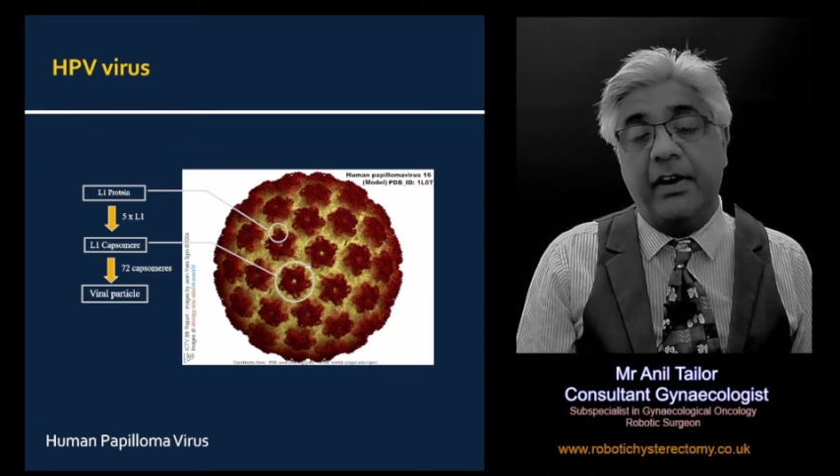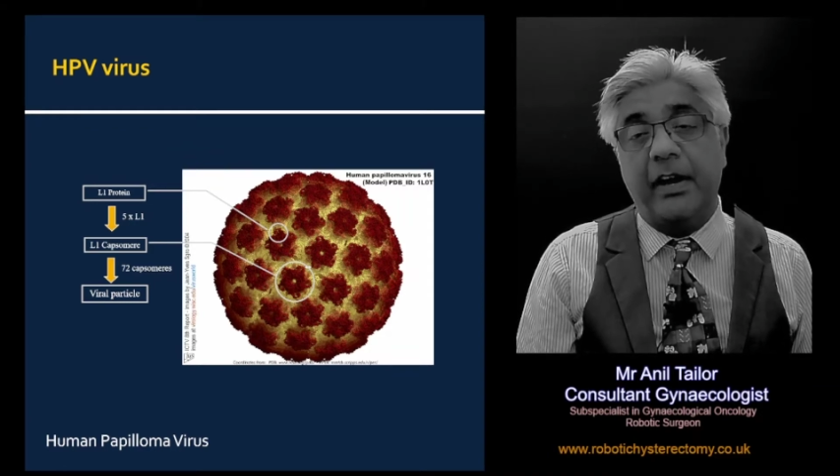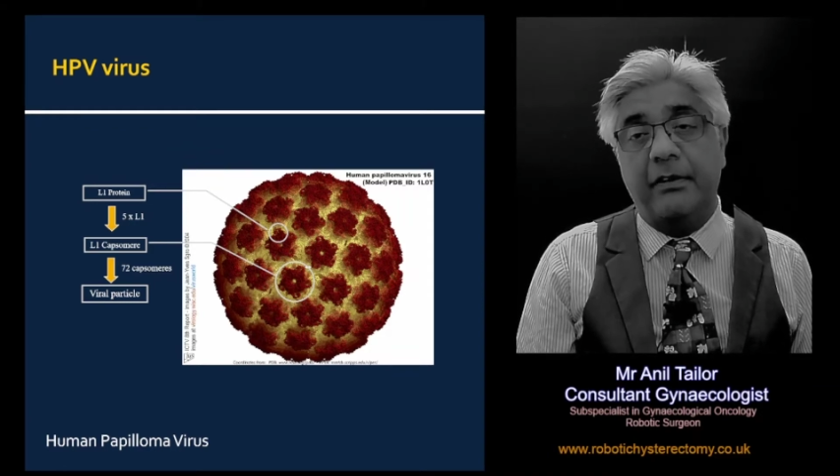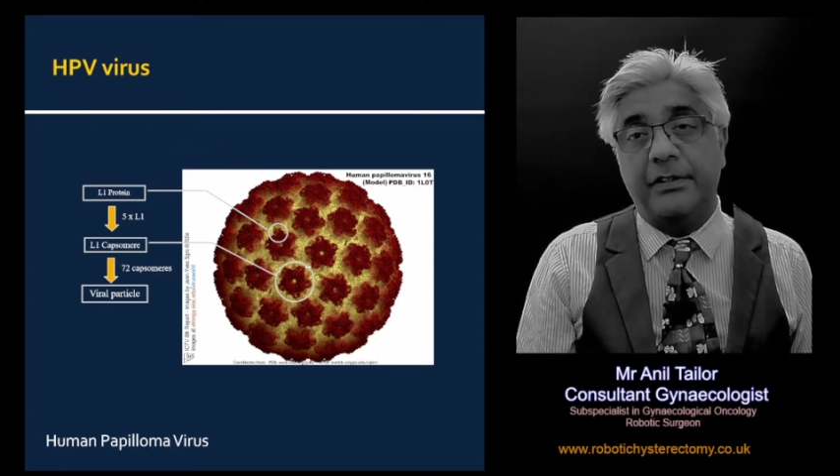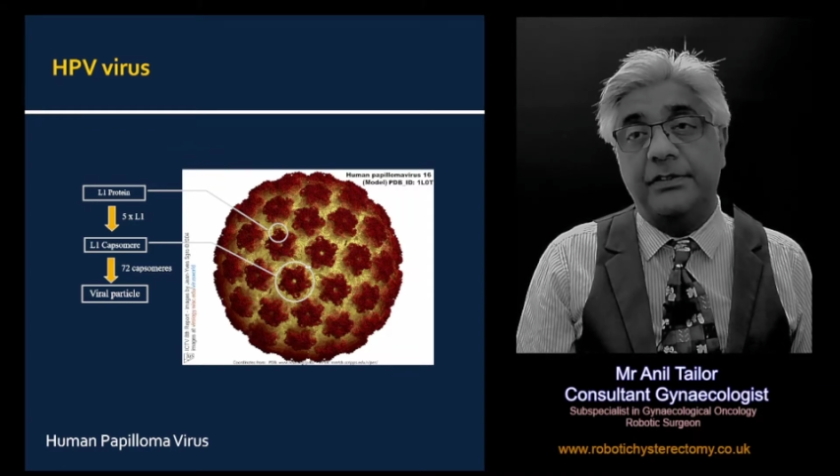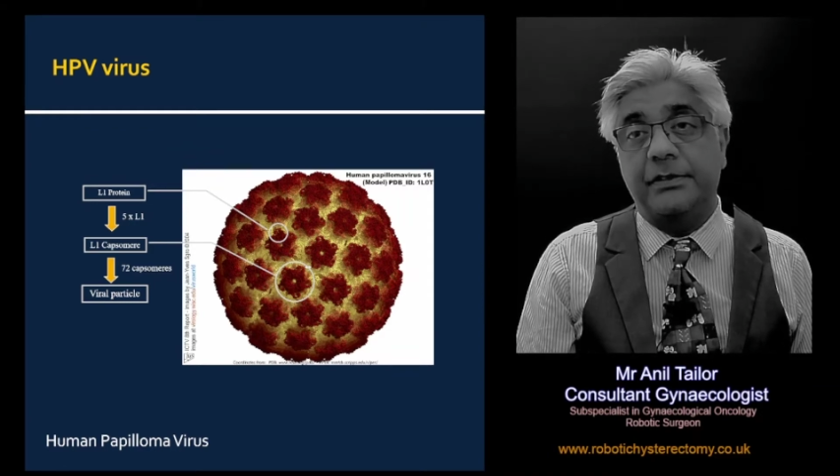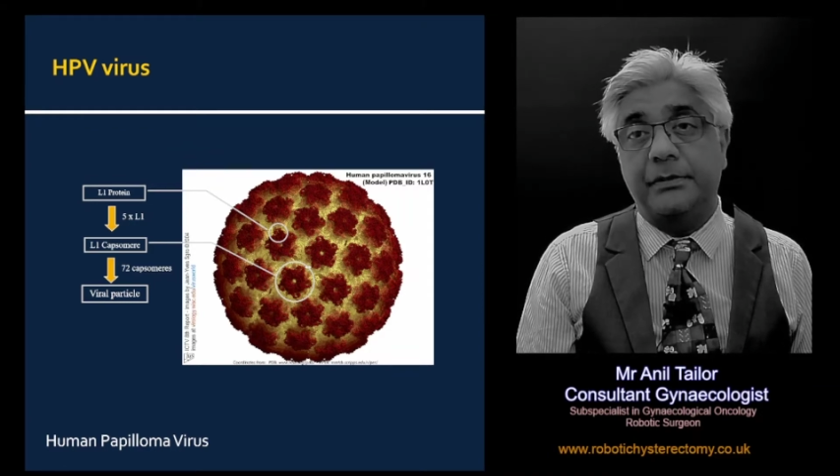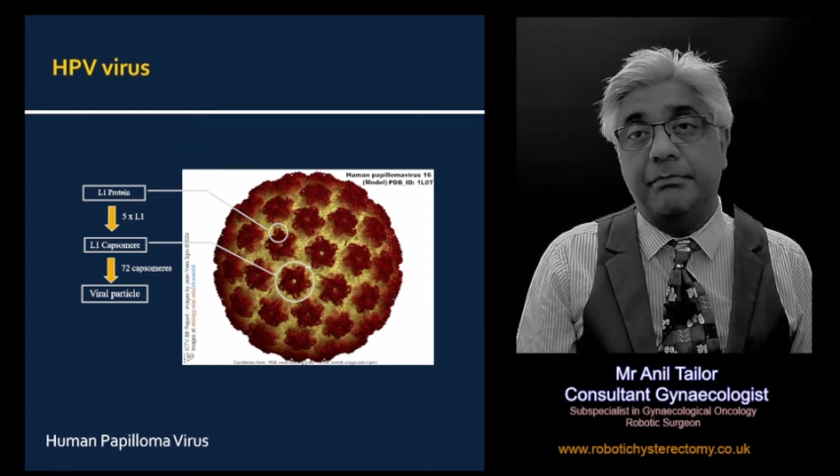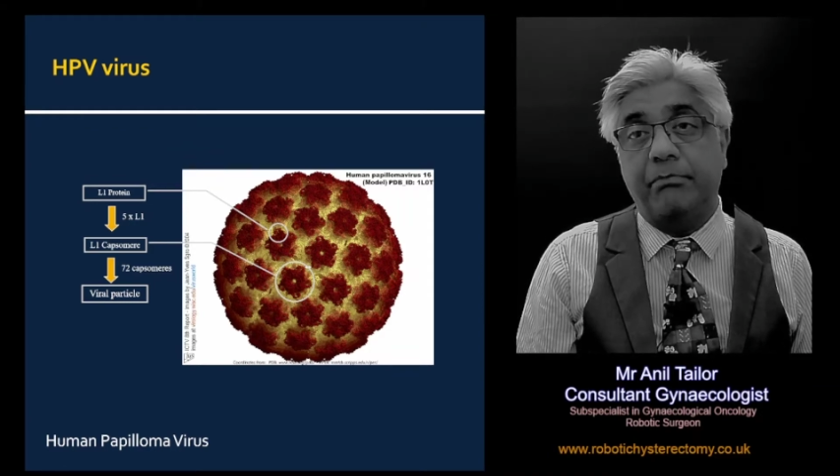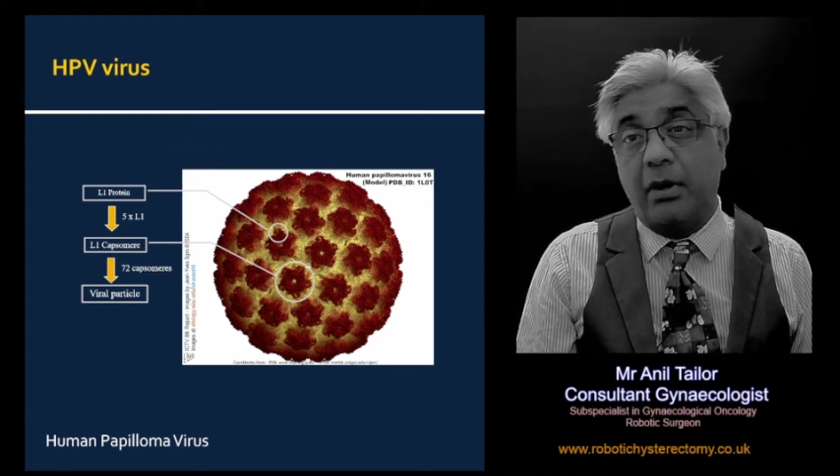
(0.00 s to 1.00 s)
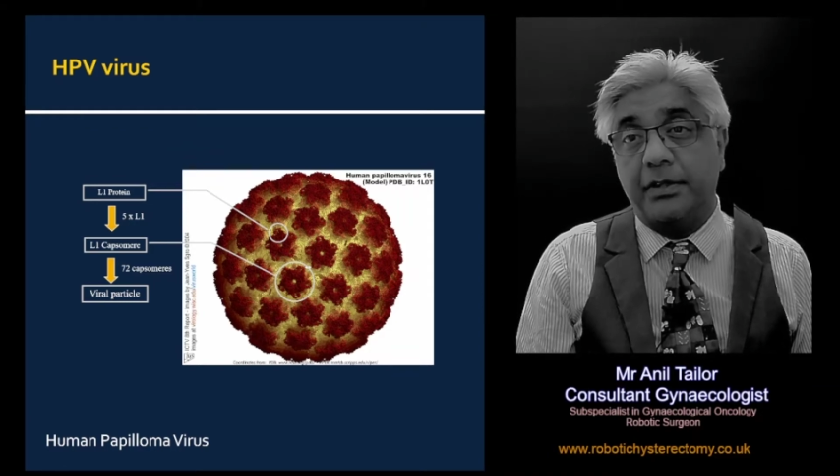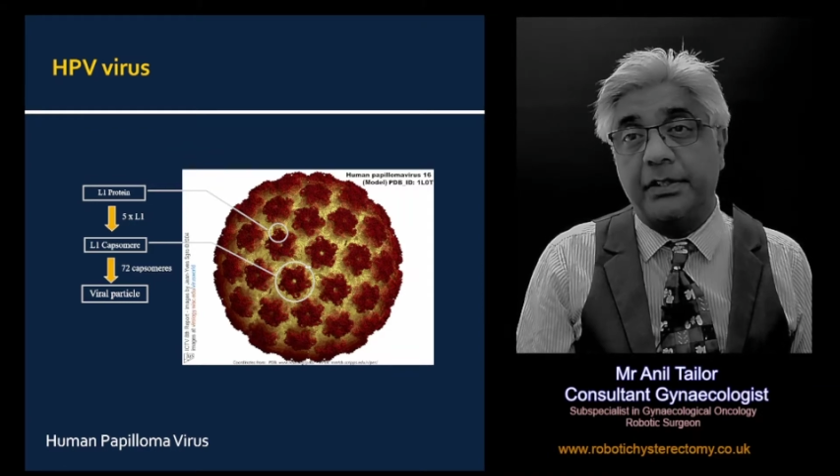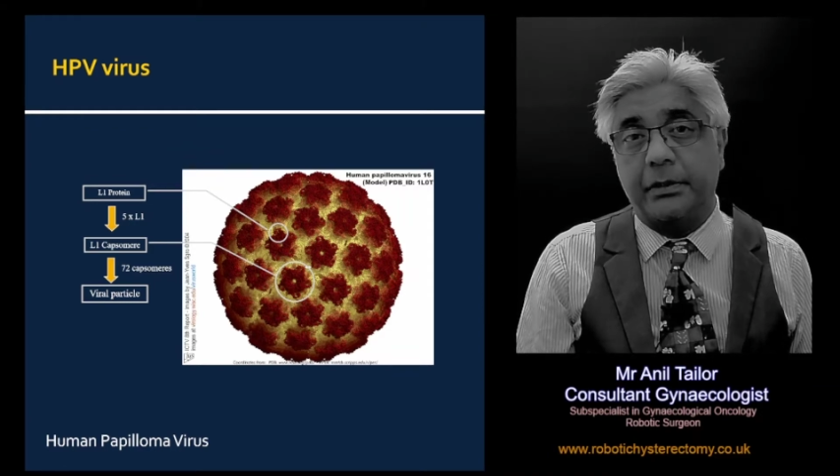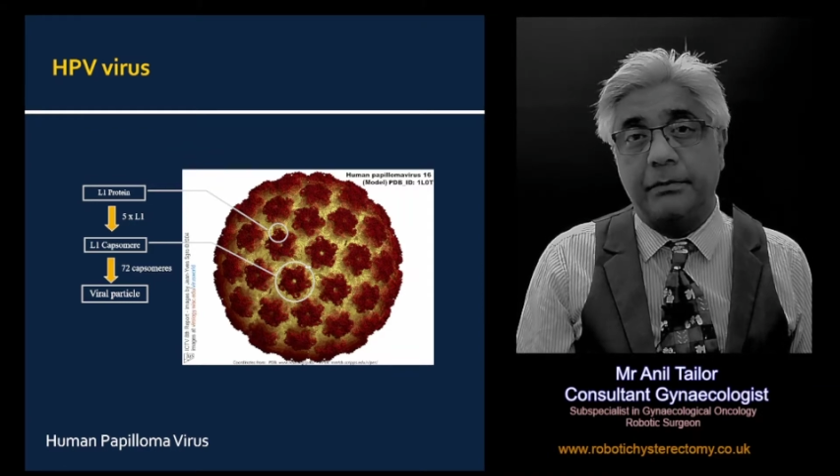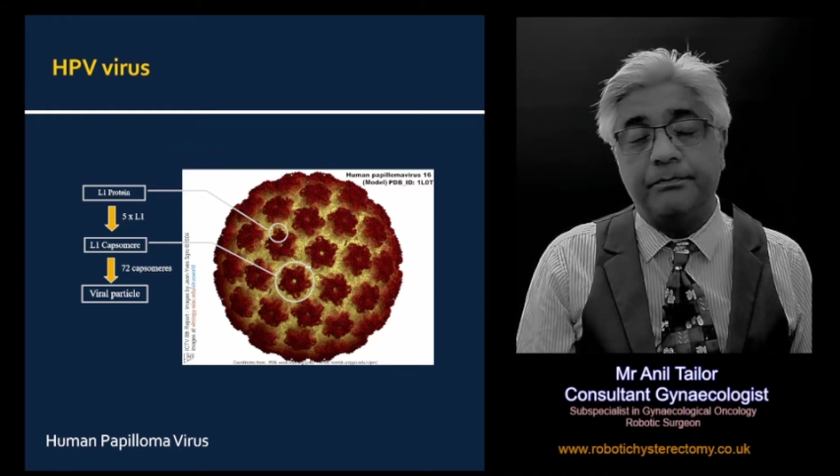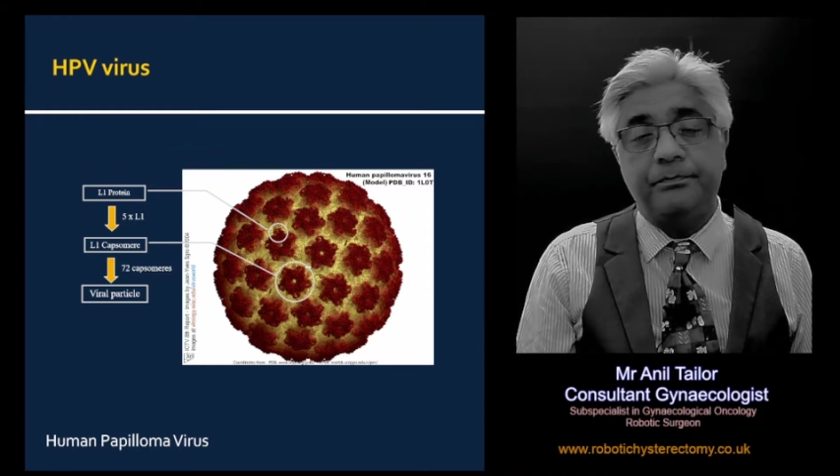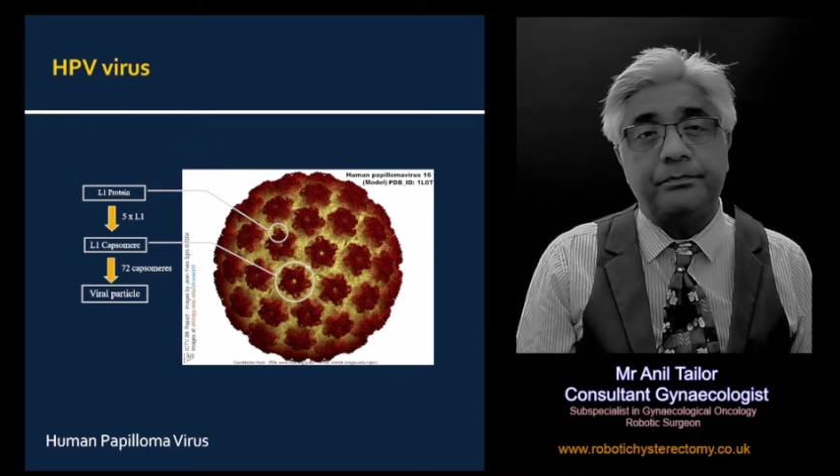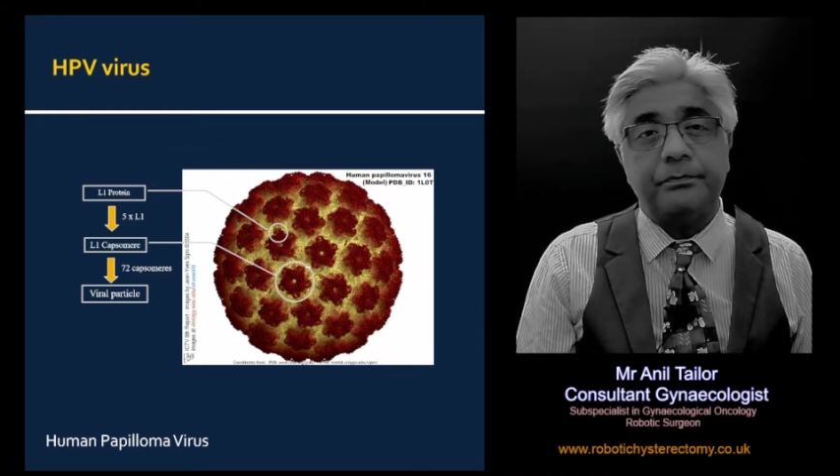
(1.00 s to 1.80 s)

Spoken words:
virus particle.